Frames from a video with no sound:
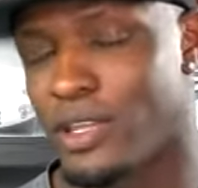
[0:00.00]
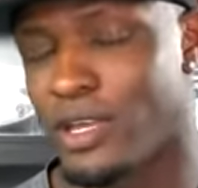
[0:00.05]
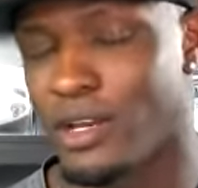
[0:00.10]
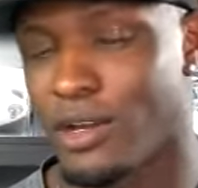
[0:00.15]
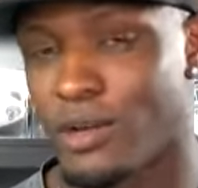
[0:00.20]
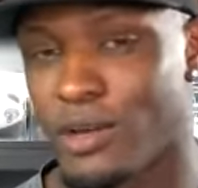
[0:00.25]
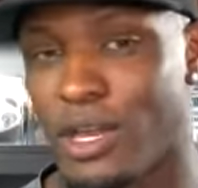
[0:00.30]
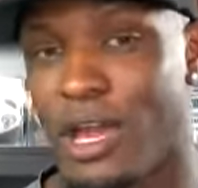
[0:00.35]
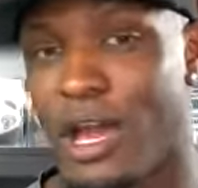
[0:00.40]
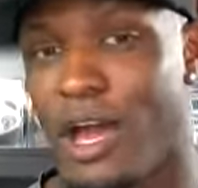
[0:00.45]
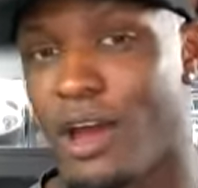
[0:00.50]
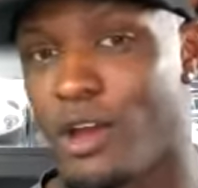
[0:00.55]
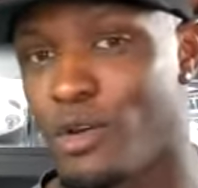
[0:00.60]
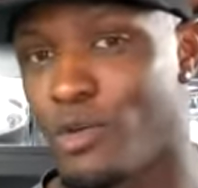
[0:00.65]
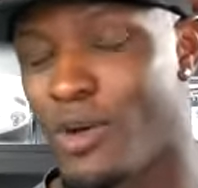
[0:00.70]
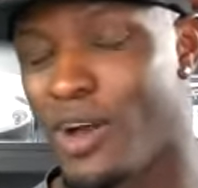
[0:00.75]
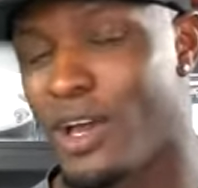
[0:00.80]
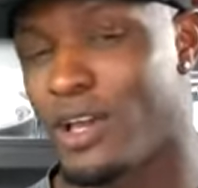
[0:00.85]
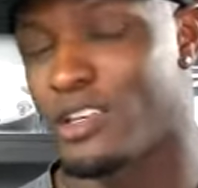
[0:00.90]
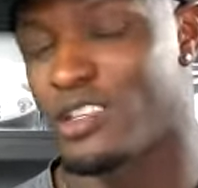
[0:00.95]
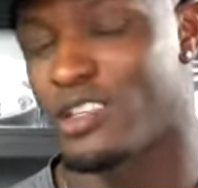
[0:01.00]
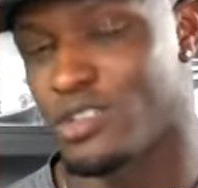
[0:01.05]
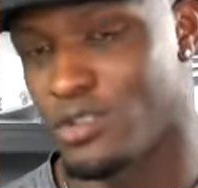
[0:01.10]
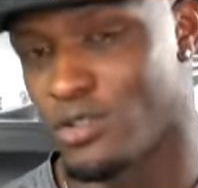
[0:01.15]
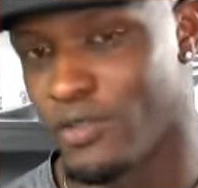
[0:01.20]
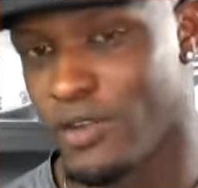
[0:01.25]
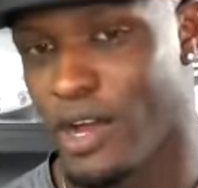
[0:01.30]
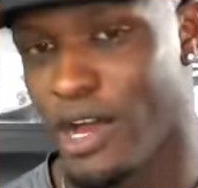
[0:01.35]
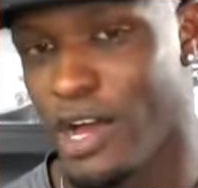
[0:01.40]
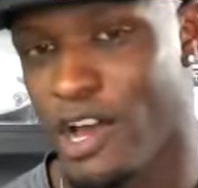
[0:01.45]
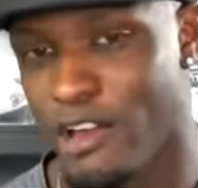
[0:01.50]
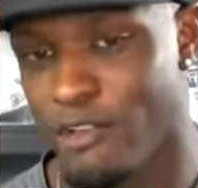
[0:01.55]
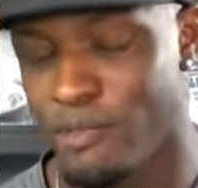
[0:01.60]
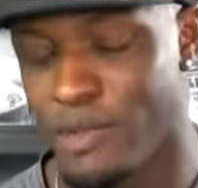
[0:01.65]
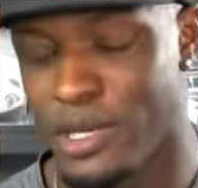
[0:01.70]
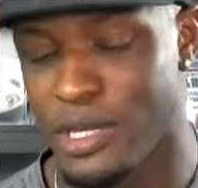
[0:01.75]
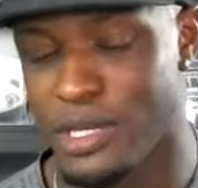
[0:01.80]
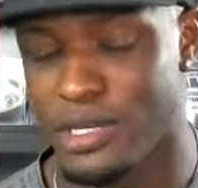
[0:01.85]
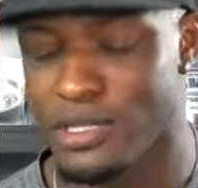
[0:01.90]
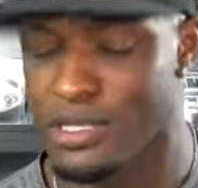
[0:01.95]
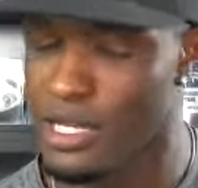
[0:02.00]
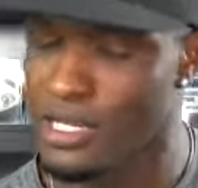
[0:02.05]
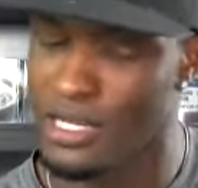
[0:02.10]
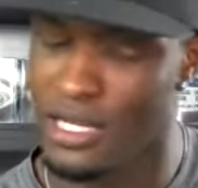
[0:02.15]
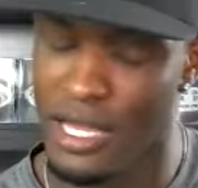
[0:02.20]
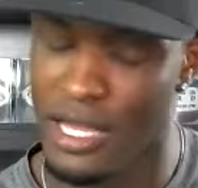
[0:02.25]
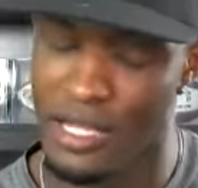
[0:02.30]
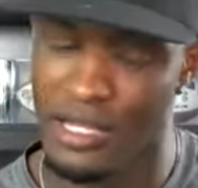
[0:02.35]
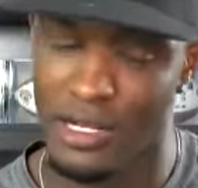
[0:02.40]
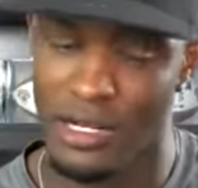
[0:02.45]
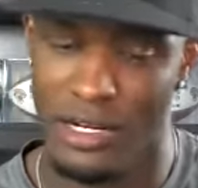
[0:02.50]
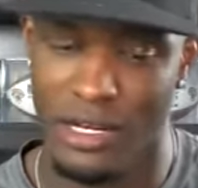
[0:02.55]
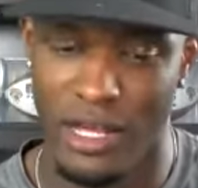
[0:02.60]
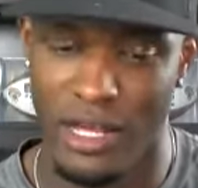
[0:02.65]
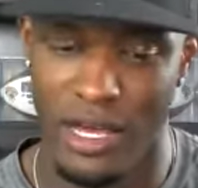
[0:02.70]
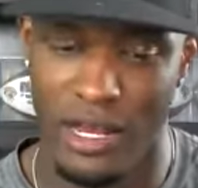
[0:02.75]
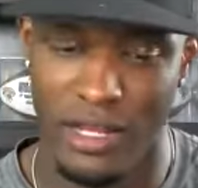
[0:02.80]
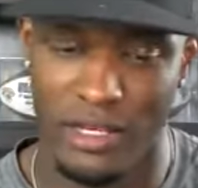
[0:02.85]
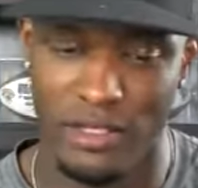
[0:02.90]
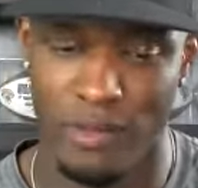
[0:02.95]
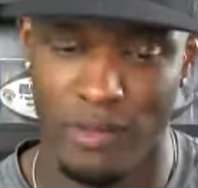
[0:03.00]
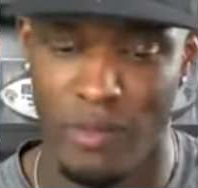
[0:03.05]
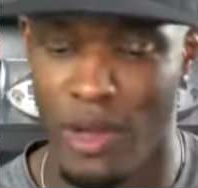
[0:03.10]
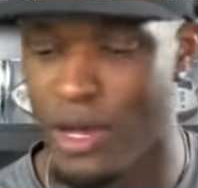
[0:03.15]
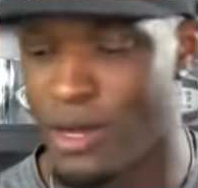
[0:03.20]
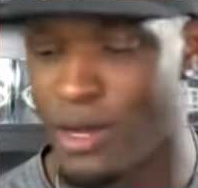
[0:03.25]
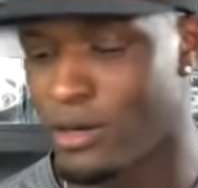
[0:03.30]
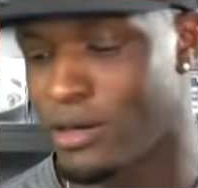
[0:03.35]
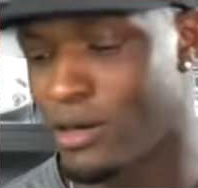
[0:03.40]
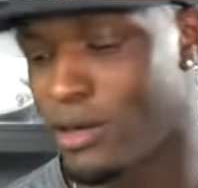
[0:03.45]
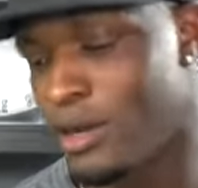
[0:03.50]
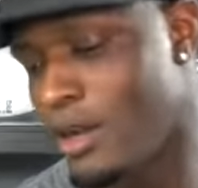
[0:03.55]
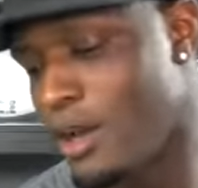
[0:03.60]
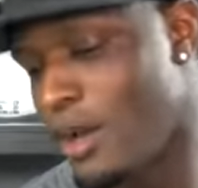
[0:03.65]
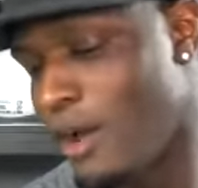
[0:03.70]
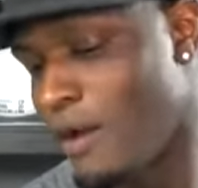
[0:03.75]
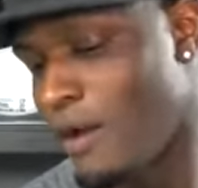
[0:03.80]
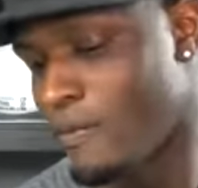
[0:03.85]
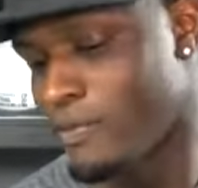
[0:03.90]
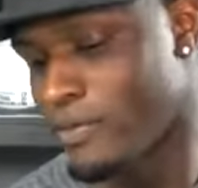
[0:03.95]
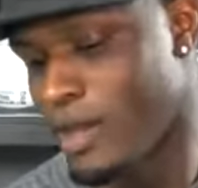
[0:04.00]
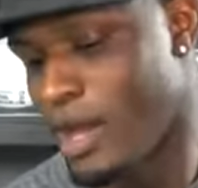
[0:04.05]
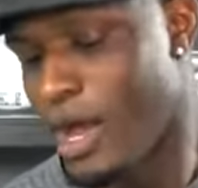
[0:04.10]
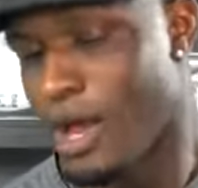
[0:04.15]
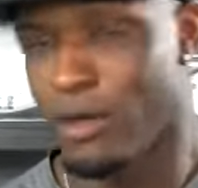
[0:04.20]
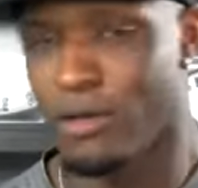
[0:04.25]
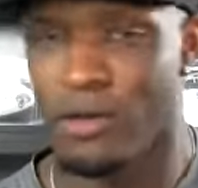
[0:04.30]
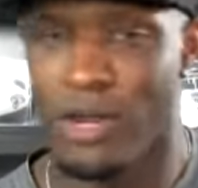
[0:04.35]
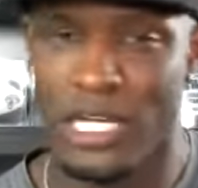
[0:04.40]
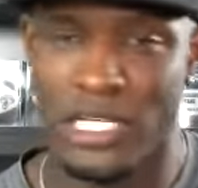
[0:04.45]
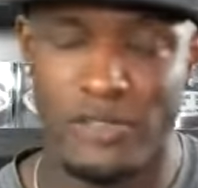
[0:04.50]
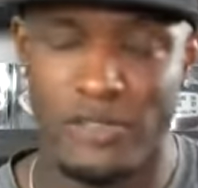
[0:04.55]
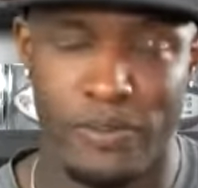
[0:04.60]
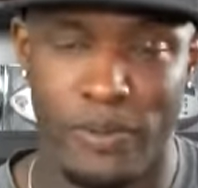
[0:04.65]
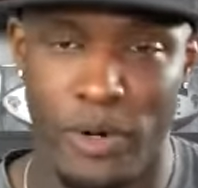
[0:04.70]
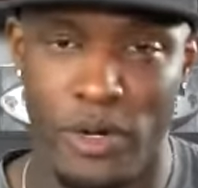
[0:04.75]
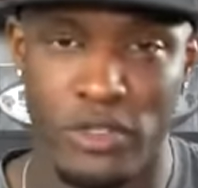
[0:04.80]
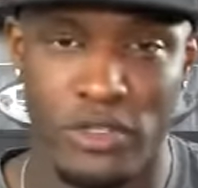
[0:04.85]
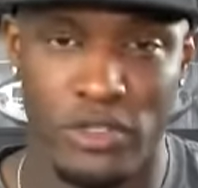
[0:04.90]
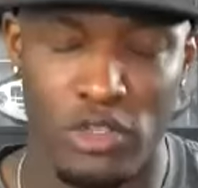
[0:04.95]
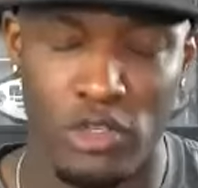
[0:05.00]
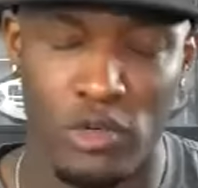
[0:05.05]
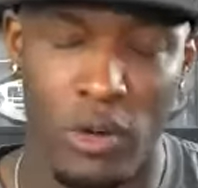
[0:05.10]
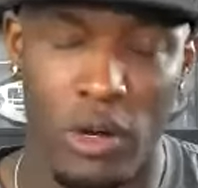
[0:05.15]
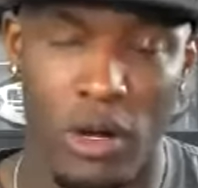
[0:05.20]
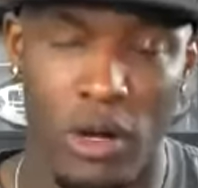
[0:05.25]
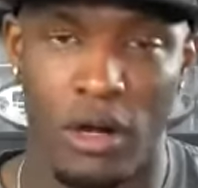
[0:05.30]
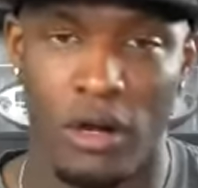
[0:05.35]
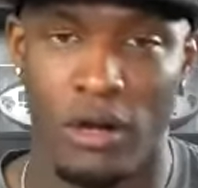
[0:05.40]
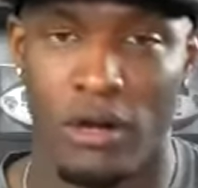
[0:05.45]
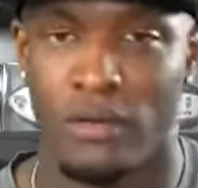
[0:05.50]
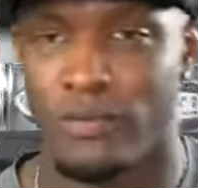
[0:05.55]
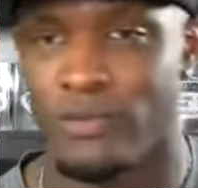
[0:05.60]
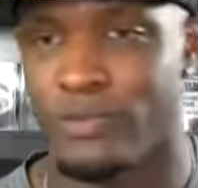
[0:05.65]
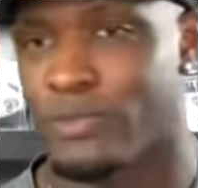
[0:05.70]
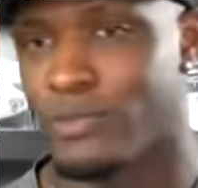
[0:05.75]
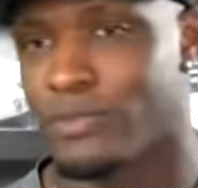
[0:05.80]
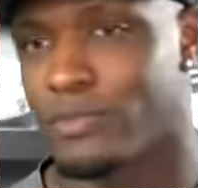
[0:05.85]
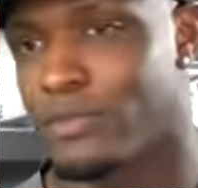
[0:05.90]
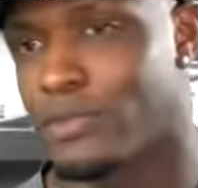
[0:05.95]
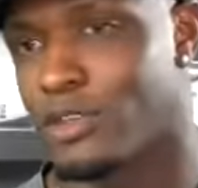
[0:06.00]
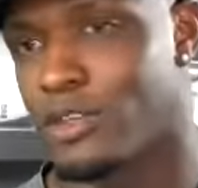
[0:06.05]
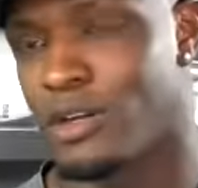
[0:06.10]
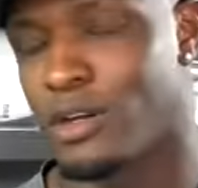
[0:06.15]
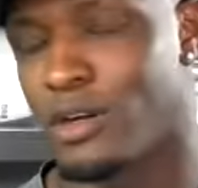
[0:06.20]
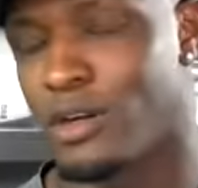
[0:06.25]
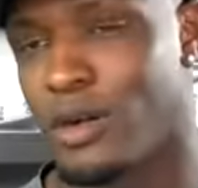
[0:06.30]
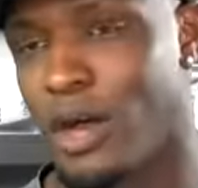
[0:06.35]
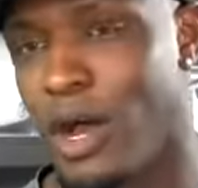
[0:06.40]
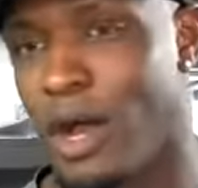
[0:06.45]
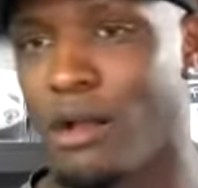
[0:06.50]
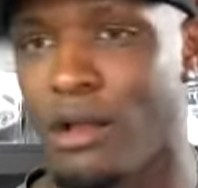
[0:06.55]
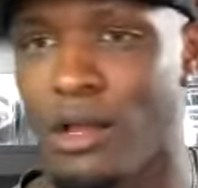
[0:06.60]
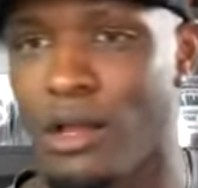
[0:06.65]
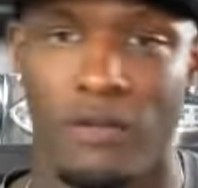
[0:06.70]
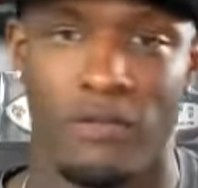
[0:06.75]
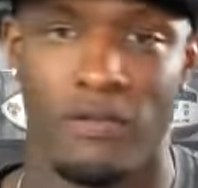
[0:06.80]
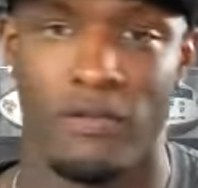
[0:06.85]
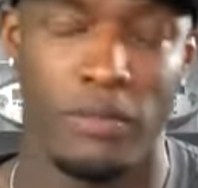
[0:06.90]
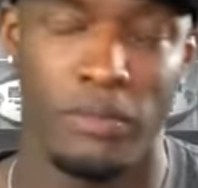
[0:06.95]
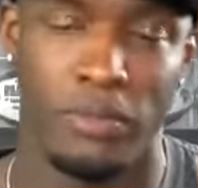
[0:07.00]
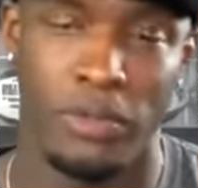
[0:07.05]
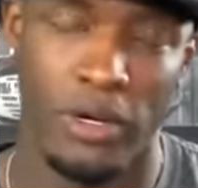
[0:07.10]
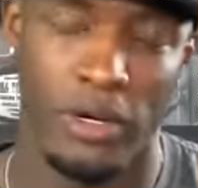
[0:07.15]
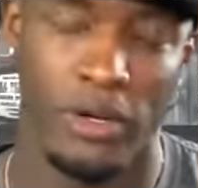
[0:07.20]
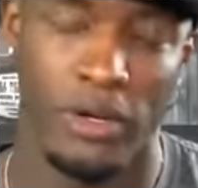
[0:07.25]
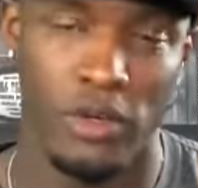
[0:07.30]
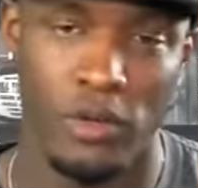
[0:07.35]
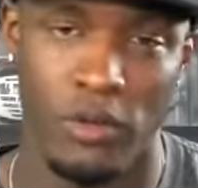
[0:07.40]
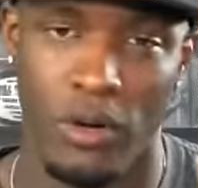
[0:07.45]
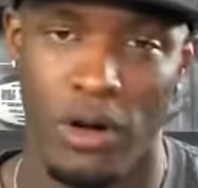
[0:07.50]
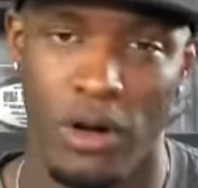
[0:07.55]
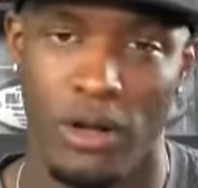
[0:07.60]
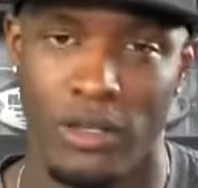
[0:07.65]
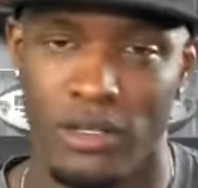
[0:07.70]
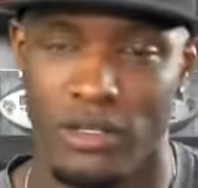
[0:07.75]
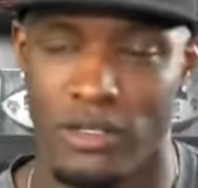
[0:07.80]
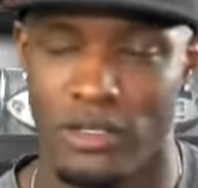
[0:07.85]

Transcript: Like, okay, how do I survive? Because at the end of the day, it doesn't matter how nice a person you are, how good of a player you are.